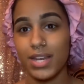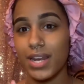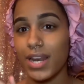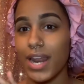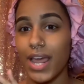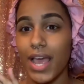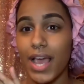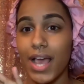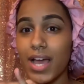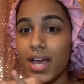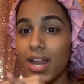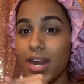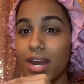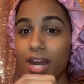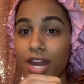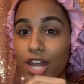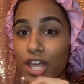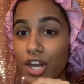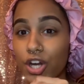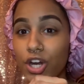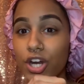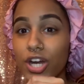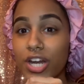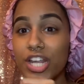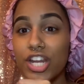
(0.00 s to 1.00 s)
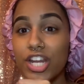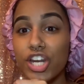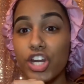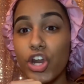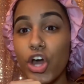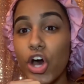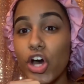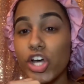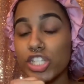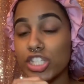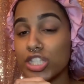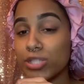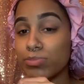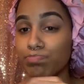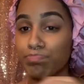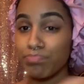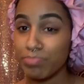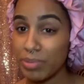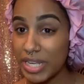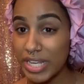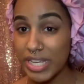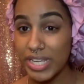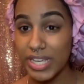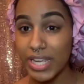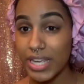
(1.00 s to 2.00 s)
like literally not
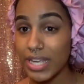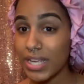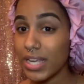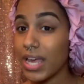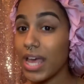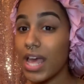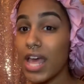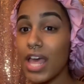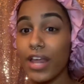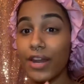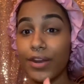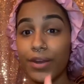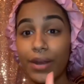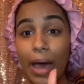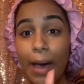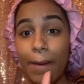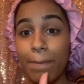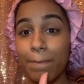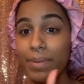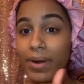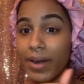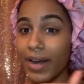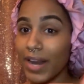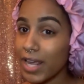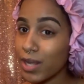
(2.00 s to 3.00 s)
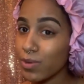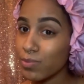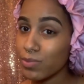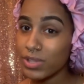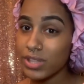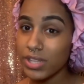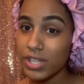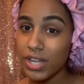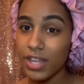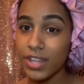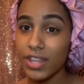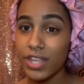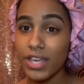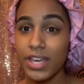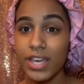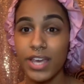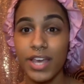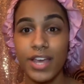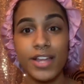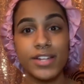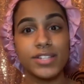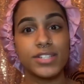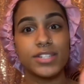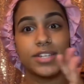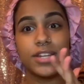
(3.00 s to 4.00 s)
speaking, not playing with the other
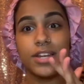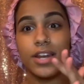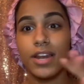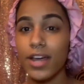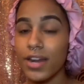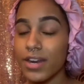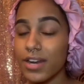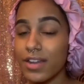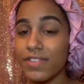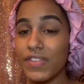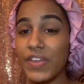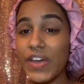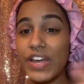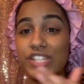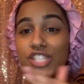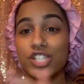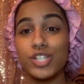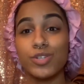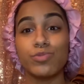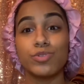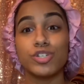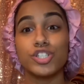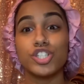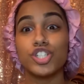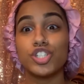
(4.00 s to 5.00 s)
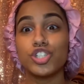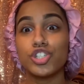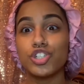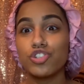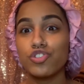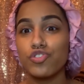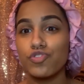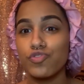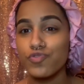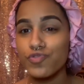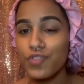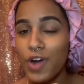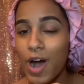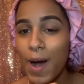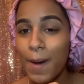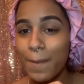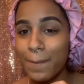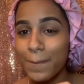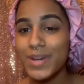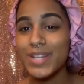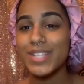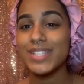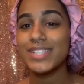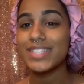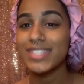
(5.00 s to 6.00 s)
kids, none of that. She was
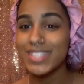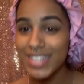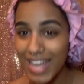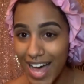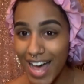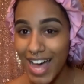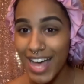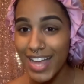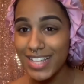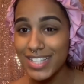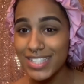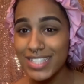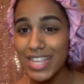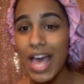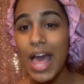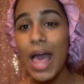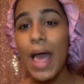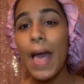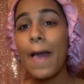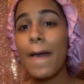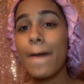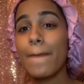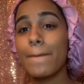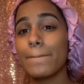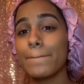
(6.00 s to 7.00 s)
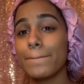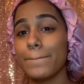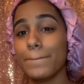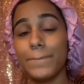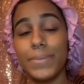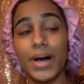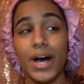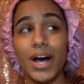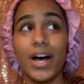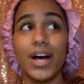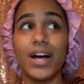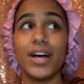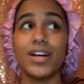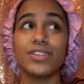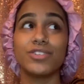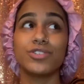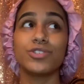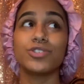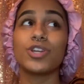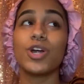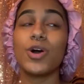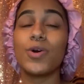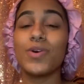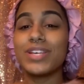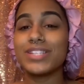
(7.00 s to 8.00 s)
traumatized. But you
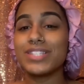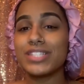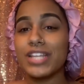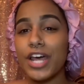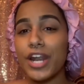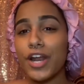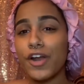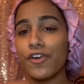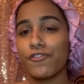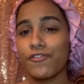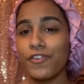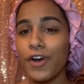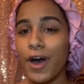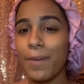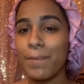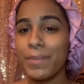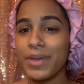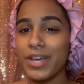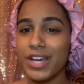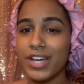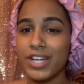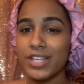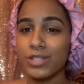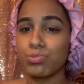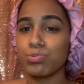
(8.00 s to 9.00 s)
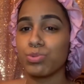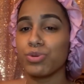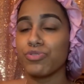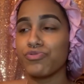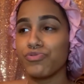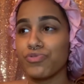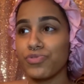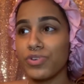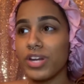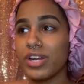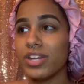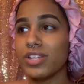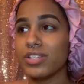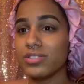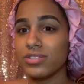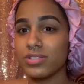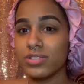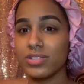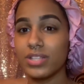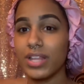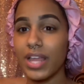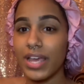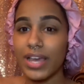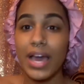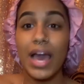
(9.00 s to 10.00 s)
know, it's not our fault because we really,
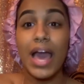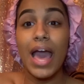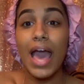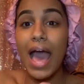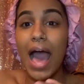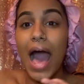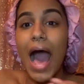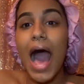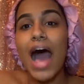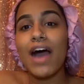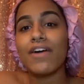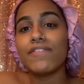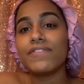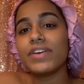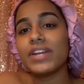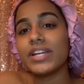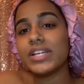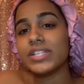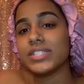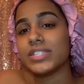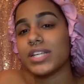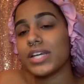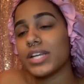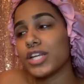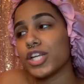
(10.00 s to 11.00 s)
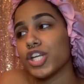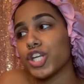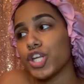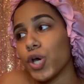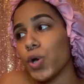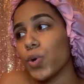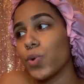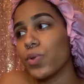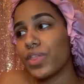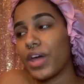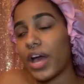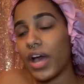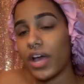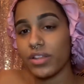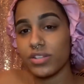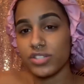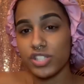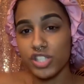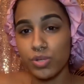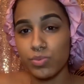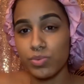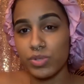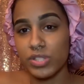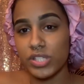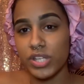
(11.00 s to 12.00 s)
like, I really didn't know that
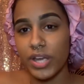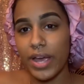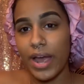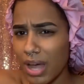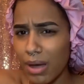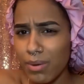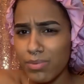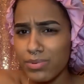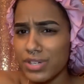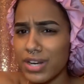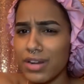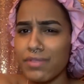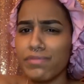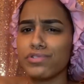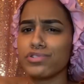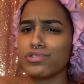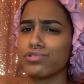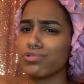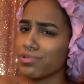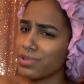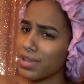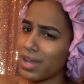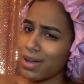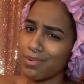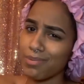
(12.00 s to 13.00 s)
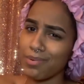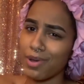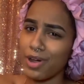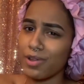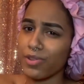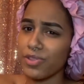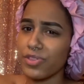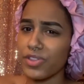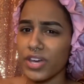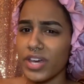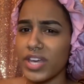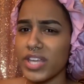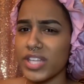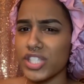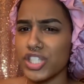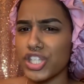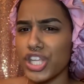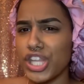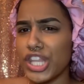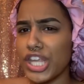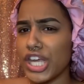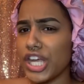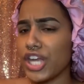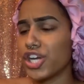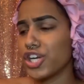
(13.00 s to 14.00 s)
she was there. I would never do that while the kids are
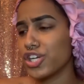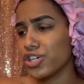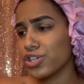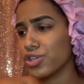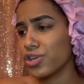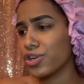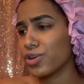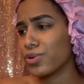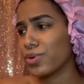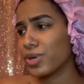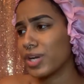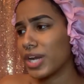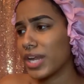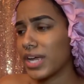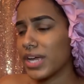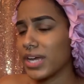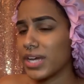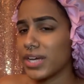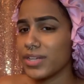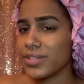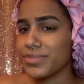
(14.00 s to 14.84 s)
there, you know? Like,